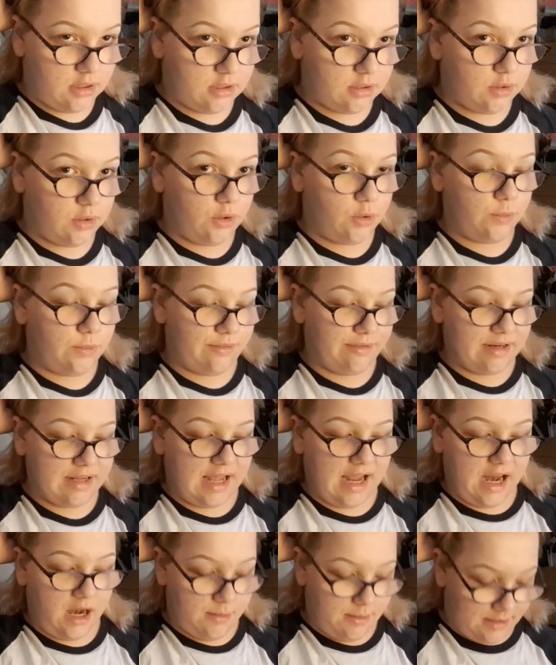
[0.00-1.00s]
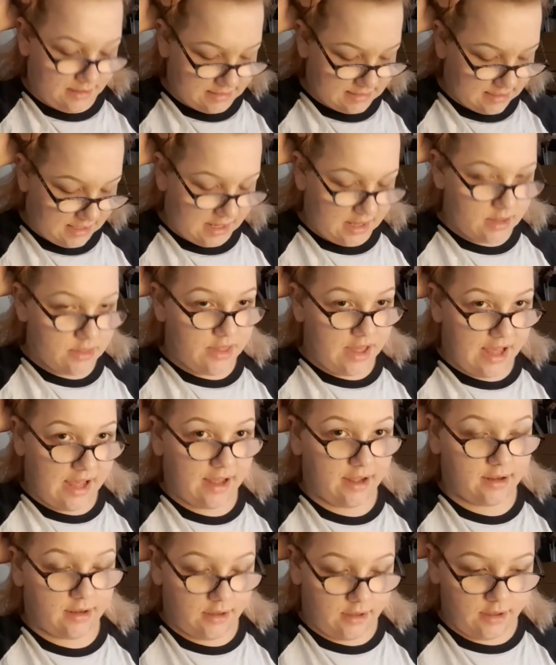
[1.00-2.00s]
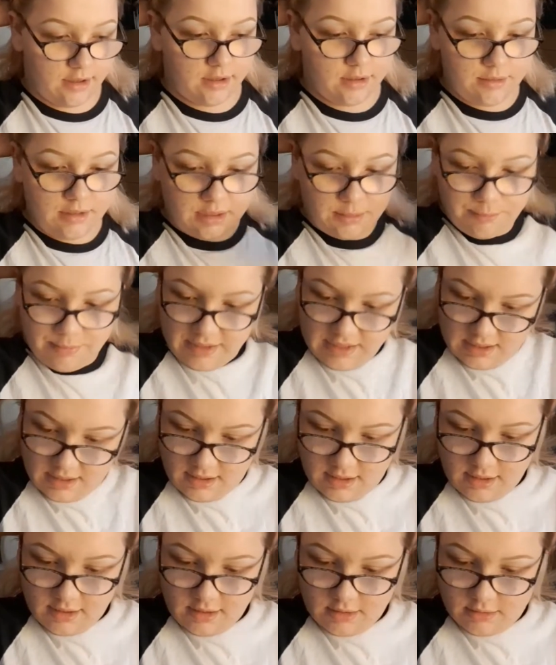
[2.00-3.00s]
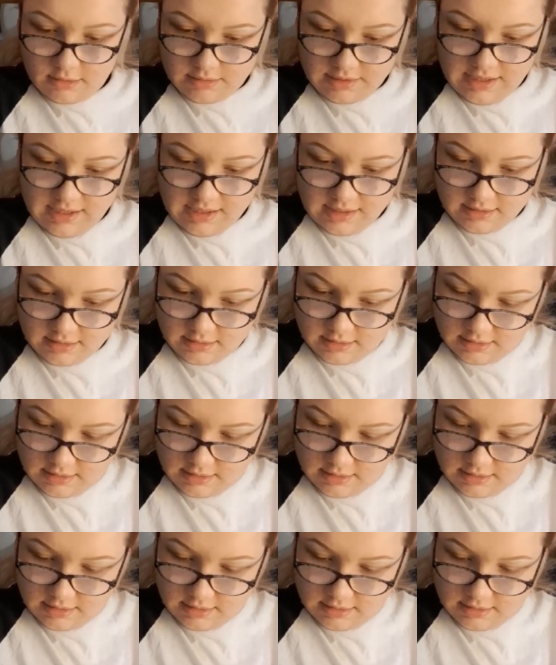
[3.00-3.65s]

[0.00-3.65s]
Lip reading: All we really care about is getting the hair like pin curled and